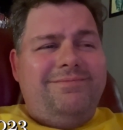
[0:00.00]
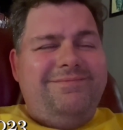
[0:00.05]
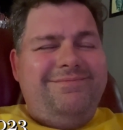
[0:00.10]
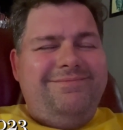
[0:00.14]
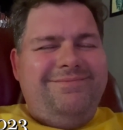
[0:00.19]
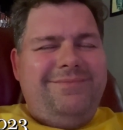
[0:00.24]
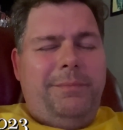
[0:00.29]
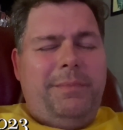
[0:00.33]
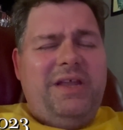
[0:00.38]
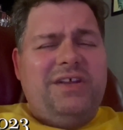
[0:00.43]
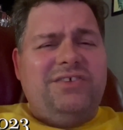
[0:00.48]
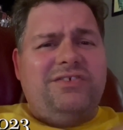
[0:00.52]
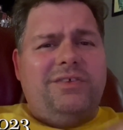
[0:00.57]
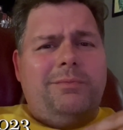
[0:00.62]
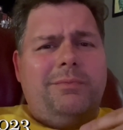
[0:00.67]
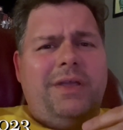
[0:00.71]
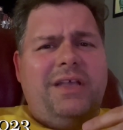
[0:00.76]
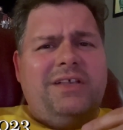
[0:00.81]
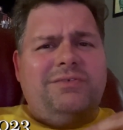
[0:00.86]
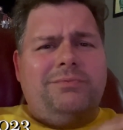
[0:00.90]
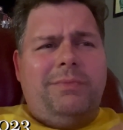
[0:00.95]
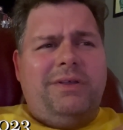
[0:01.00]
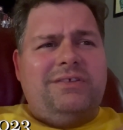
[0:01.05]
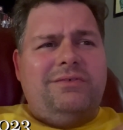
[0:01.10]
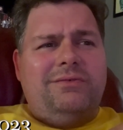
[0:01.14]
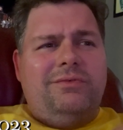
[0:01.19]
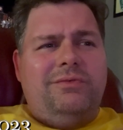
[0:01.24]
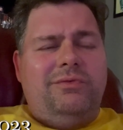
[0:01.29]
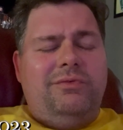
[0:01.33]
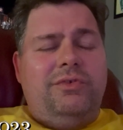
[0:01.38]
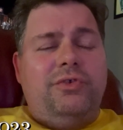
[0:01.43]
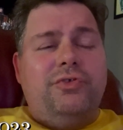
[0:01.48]
medicine
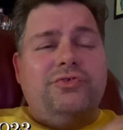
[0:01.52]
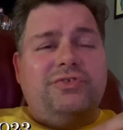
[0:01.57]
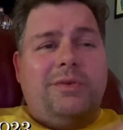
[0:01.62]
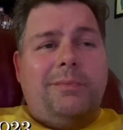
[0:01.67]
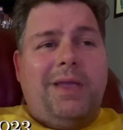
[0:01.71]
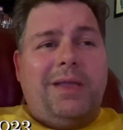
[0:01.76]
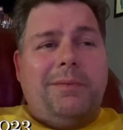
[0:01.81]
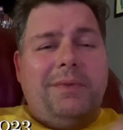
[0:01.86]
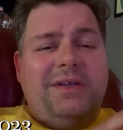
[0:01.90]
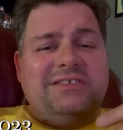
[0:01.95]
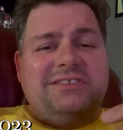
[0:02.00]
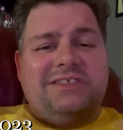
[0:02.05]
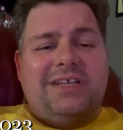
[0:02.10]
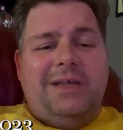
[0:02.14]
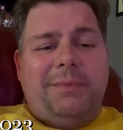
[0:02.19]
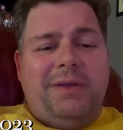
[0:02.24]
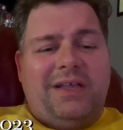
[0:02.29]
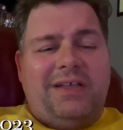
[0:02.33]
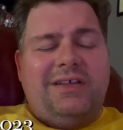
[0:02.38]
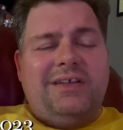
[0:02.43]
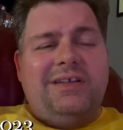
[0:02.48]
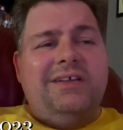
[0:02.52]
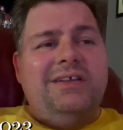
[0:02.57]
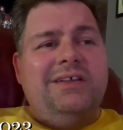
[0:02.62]
used to make my stomach